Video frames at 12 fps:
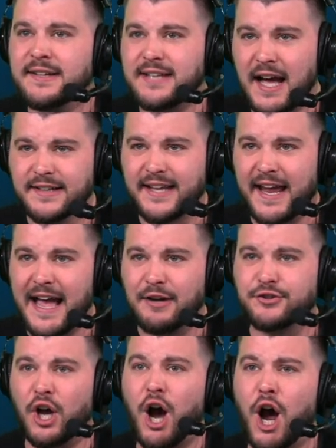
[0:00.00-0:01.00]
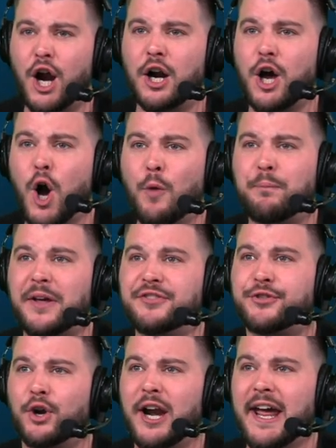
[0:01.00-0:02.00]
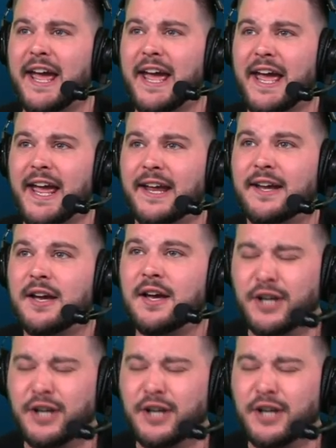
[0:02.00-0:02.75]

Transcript: Donte out to Hart. Open three.